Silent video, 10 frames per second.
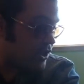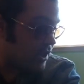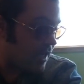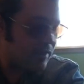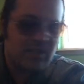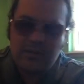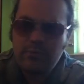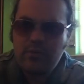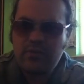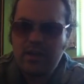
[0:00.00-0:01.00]
and I did
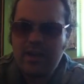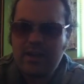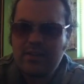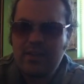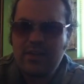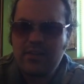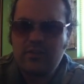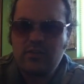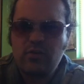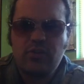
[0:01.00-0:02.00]
remember, I
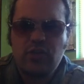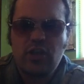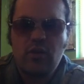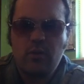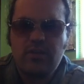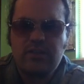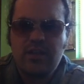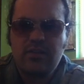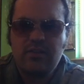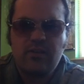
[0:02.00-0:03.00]
said Ghost in the Shell was
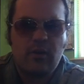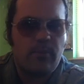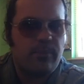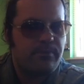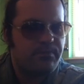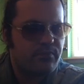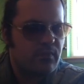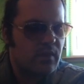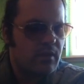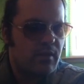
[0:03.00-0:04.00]
decent, so.
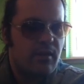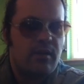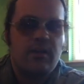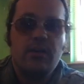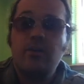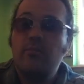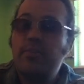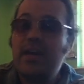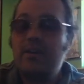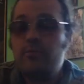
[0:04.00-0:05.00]
But
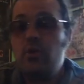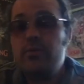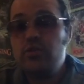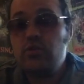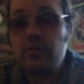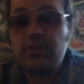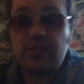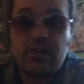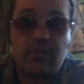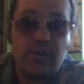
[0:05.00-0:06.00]
yeah, I hope you enjoyed
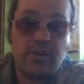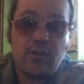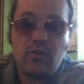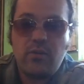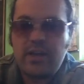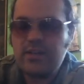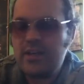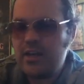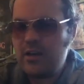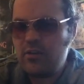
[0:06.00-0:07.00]
this video,
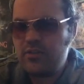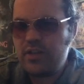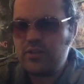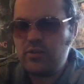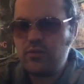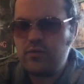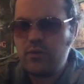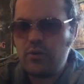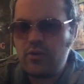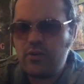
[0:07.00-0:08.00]
and stay tuned
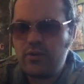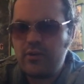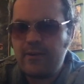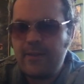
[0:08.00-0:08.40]
for